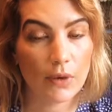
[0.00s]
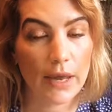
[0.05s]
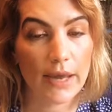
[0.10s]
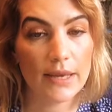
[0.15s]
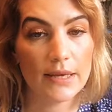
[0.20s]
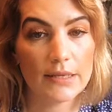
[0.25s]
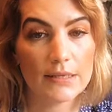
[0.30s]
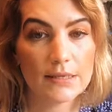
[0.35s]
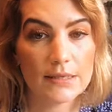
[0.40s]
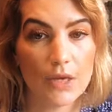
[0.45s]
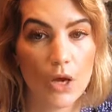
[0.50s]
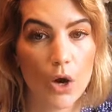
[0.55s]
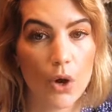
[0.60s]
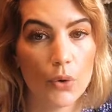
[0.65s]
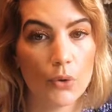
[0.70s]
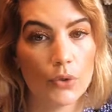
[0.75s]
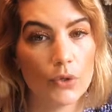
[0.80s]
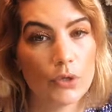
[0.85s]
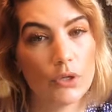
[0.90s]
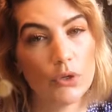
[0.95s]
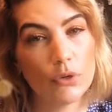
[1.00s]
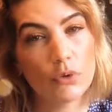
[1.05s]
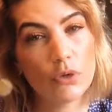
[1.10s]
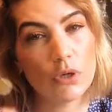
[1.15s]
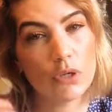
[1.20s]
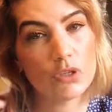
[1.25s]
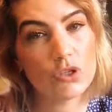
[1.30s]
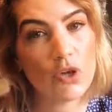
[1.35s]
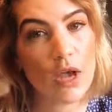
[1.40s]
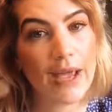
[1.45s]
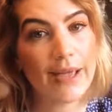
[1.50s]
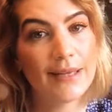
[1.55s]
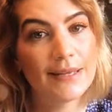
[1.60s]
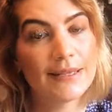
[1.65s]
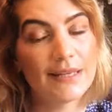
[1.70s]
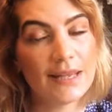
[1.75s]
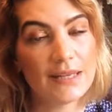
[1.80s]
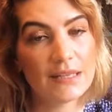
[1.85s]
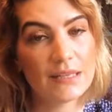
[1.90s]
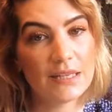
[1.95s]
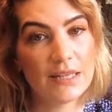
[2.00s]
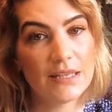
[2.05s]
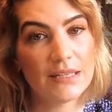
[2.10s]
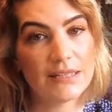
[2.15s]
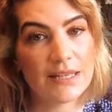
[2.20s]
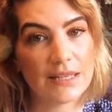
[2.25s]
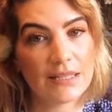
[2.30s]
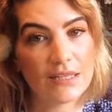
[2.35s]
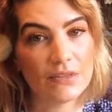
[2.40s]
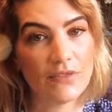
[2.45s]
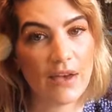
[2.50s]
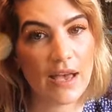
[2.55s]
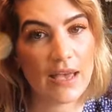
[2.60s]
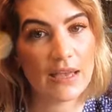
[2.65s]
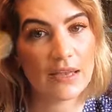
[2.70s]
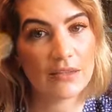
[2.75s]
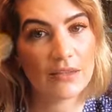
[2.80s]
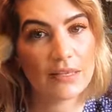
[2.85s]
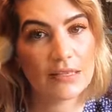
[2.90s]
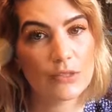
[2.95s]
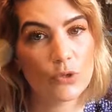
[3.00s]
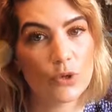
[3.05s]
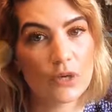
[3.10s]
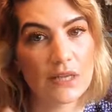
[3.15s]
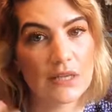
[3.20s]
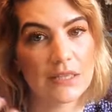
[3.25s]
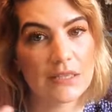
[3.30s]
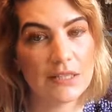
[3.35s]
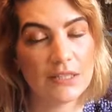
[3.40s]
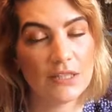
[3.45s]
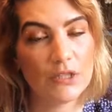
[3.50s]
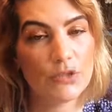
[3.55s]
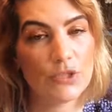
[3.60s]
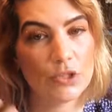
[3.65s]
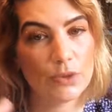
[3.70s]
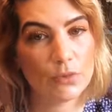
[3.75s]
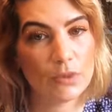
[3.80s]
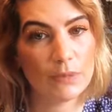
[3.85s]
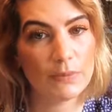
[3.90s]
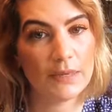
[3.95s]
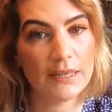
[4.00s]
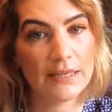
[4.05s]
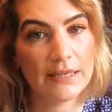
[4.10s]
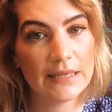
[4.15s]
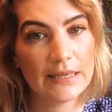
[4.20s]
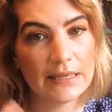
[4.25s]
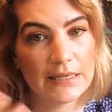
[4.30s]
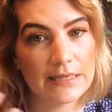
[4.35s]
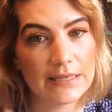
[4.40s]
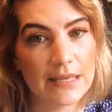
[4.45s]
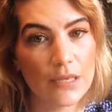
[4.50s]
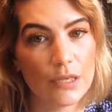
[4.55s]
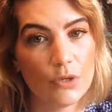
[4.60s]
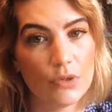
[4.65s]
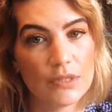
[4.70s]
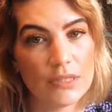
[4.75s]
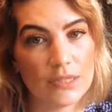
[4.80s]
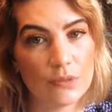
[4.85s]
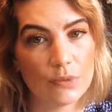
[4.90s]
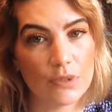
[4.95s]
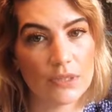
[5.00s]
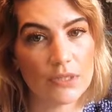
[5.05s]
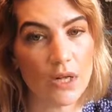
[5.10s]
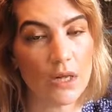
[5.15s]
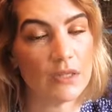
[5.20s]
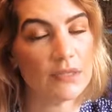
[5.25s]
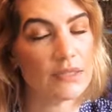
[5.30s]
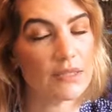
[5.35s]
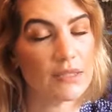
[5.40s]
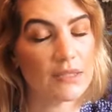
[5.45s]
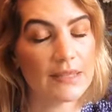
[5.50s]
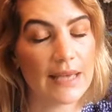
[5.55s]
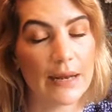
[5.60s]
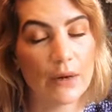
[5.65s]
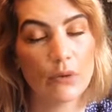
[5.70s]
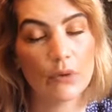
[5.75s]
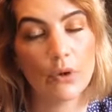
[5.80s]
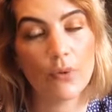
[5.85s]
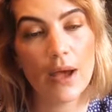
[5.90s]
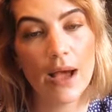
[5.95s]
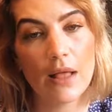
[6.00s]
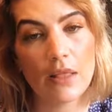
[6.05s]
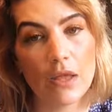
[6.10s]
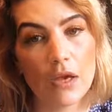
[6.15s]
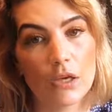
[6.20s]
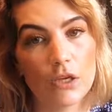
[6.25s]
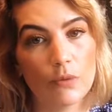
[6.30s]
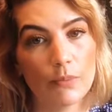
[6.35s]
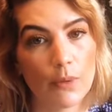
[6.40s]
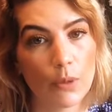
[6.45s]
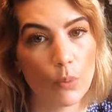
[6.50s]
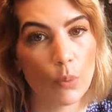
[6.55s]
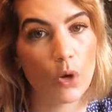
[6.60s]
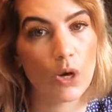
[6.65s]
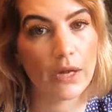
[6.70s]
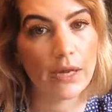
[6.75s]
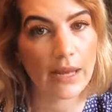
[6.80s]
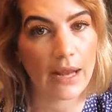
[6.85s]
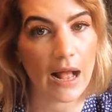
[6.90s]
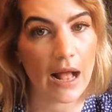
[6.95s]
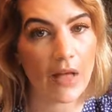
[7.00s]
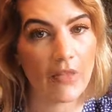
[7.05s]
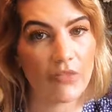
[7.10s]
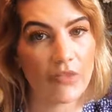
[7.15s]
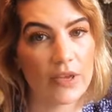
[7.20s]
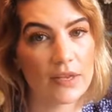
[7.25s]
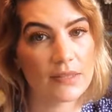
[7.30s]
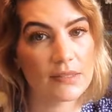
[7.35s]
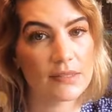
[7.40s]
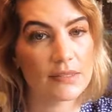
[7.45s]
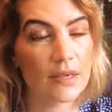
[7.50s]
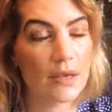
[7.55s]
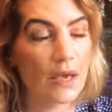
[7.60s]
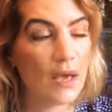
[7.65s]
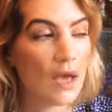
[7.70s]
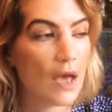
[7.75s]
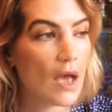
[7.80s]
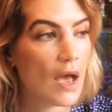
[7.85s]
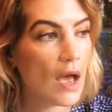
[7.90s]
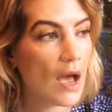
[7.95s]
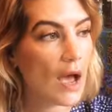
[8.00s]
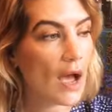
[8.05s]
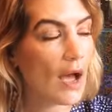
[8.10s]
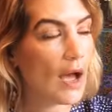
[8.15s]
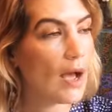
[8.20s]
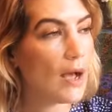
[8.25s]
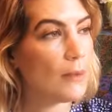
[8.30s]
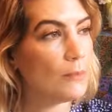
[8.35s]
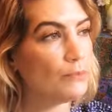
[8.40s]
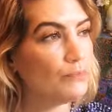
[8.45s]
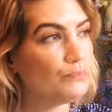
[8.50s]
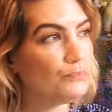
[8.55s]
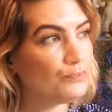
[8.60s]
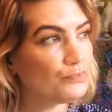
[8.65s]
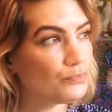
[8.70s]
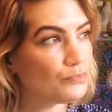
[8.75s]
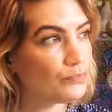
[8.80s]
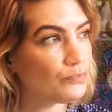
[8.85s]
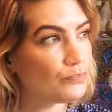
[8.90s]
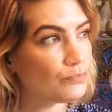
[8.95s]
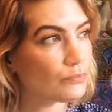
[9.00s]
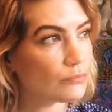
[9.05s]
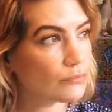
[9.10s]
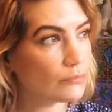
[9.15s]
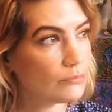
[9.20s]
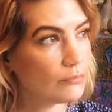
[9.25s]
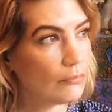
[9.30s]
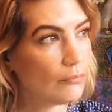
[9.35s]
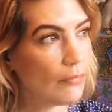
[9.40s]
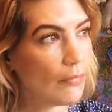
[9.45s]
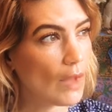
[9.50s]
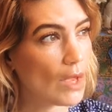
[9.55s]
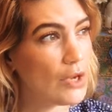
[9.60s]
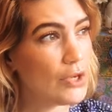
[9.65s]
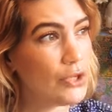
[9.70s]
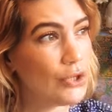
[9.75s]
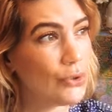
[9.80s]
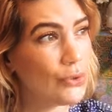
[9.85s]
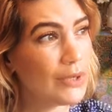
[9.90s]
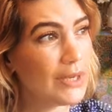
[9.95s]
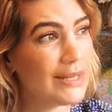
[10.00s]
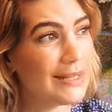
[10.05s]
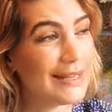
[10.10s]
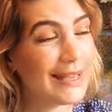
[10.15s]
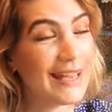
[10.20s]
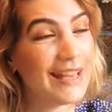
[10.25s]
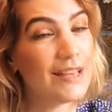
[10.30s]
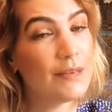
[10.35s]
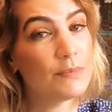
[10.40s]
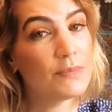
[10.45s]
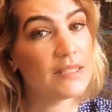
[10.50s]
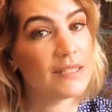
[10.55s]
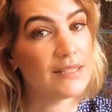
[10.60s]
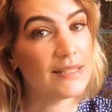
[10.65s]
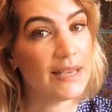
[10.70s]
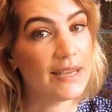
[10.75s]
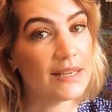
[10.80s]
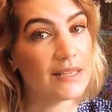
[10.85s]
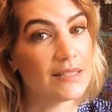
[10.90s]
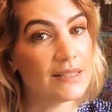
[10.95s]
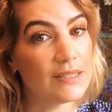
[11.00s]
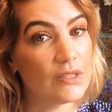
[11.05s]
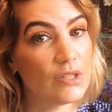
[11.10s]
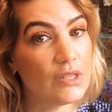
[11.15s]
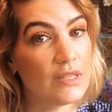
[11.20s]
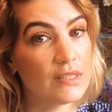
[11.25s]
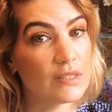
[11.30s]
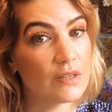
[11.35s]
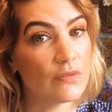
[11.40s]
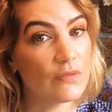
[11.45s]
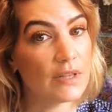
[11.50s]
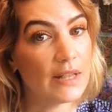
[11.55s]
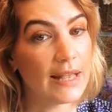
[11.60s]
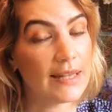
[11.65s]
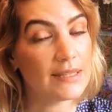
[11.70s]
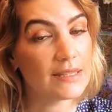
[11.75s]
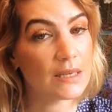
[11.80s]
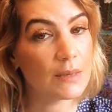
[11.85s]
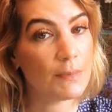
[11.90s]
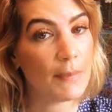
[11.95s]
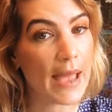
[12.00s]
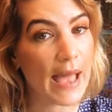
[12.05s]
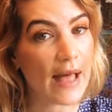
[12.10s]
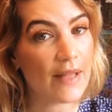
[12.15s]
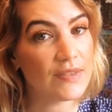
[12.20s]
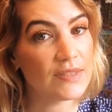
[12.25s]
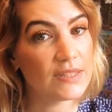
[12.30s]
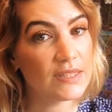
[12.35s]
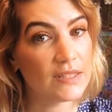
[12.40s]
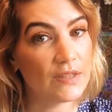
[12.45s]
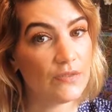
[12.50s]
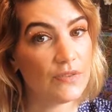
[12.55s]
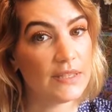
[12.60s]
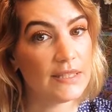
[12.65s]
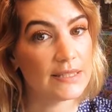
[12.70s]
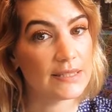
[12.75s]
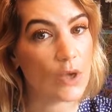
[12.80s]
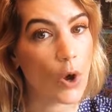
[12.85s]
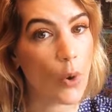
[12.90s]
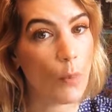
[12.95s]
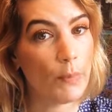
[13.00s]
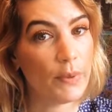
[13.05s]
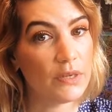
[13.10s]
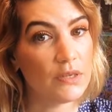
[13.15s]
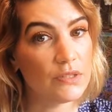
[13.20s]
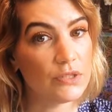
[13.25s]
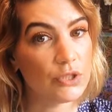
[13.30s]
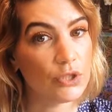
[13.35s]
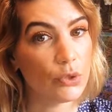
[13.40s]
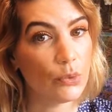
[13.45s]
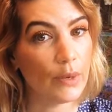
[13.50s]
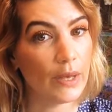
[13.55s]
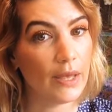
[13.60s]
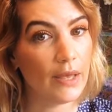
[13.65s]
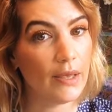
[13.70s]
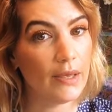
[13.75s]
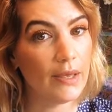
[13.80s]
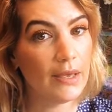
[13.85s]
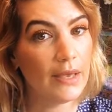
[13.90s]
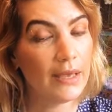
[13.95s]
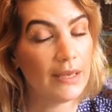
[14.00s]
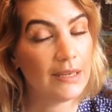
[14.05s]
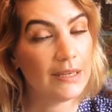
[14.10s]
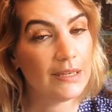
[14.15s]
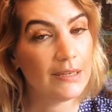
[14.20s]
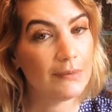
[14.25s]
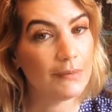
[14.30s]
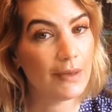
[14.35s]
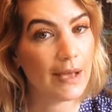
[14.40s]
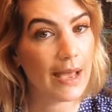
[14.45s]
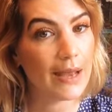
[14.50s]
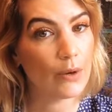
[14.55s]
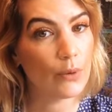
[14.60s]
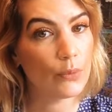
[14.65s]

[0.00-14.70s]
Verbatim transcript: right? So you could try intens intensifying this or continue to repeat it until you see results because I don't know how long you've been working on this. Um, you could get him to take a series of cleansing baths if he's open to it. He, I